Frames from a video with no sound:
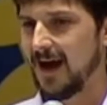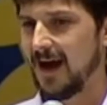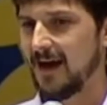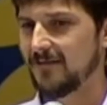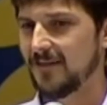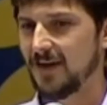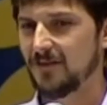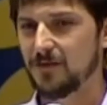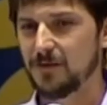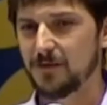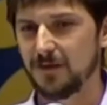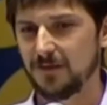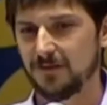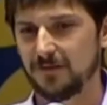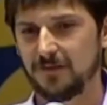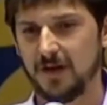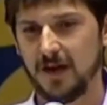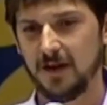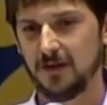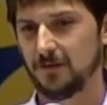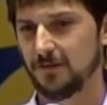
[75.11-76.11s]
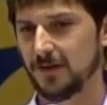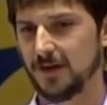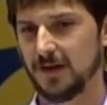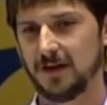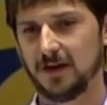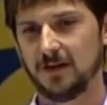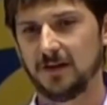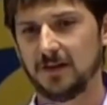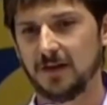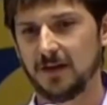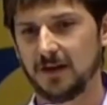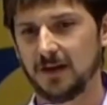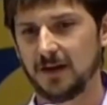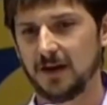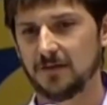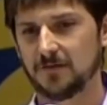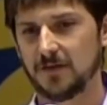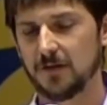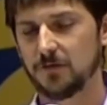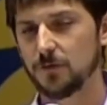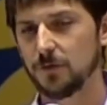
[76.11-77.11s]
I've never really failed at anything, and
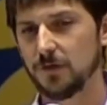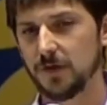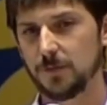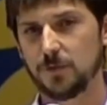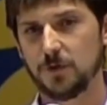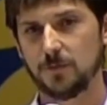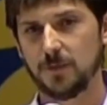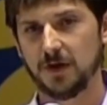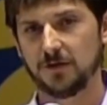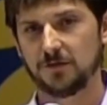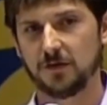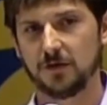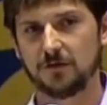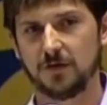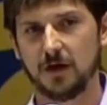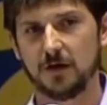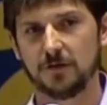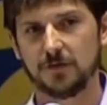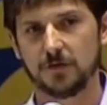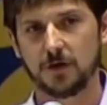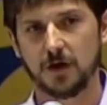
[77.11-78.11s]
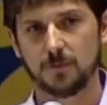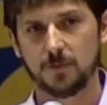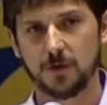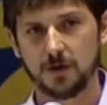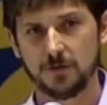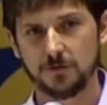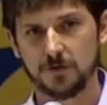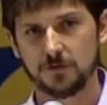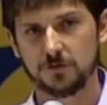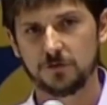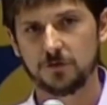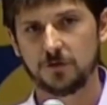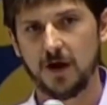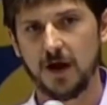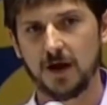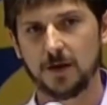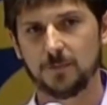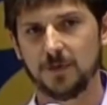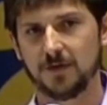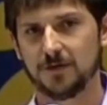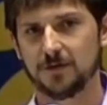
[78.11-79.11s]
I've never really put myself out there. I'm on this
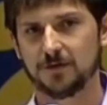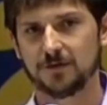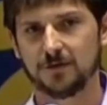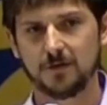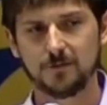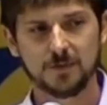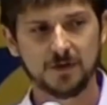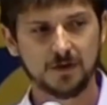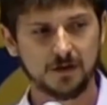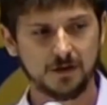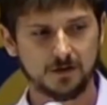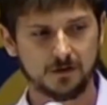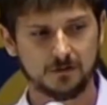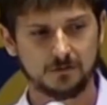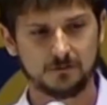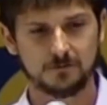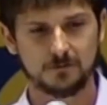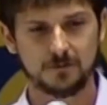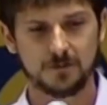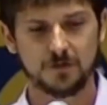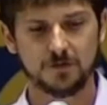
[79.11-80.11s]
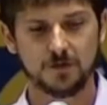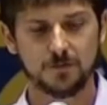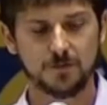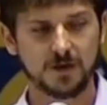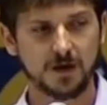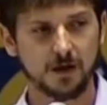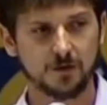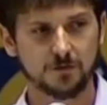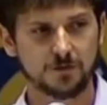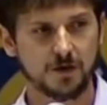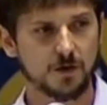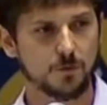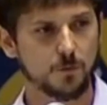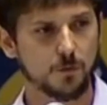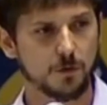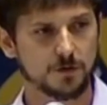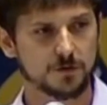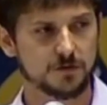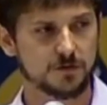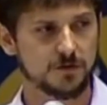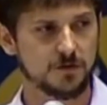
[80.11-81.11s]
track, but there's something else I
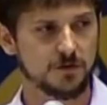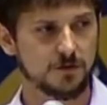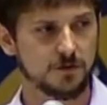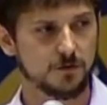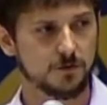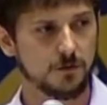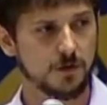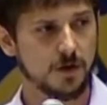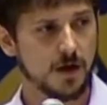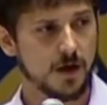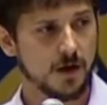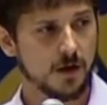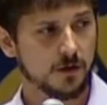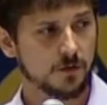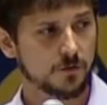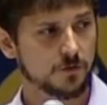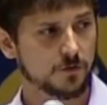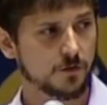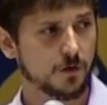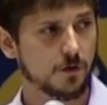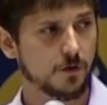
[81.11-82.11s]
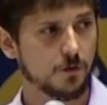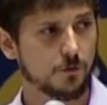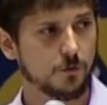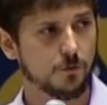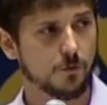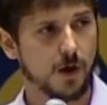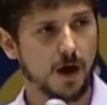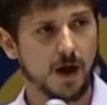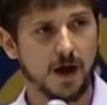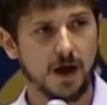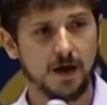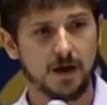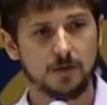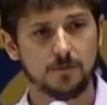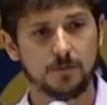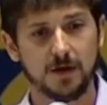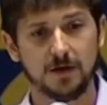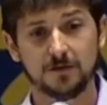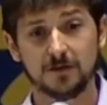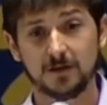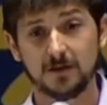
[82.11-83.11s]
want to do. So I
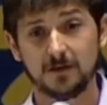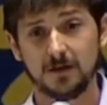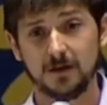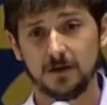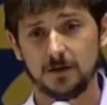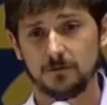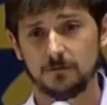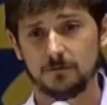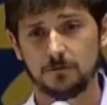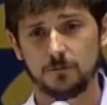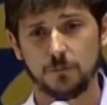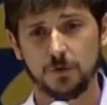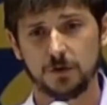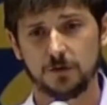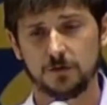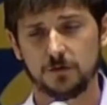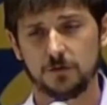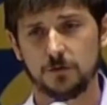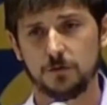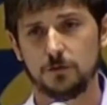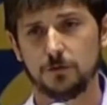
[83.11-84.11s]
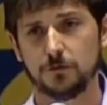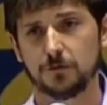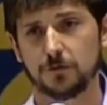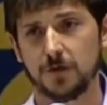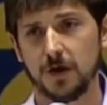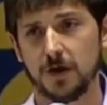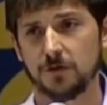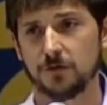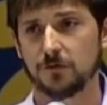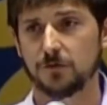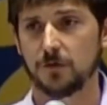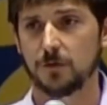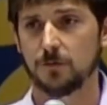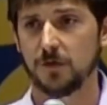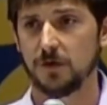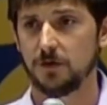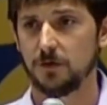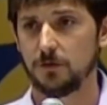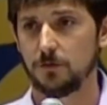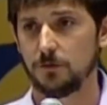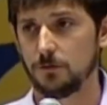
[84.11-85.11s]
basically, with two friends from
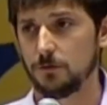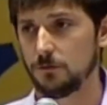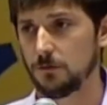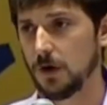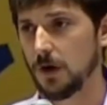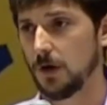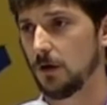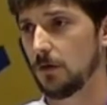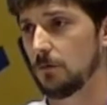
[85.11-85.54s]
the U,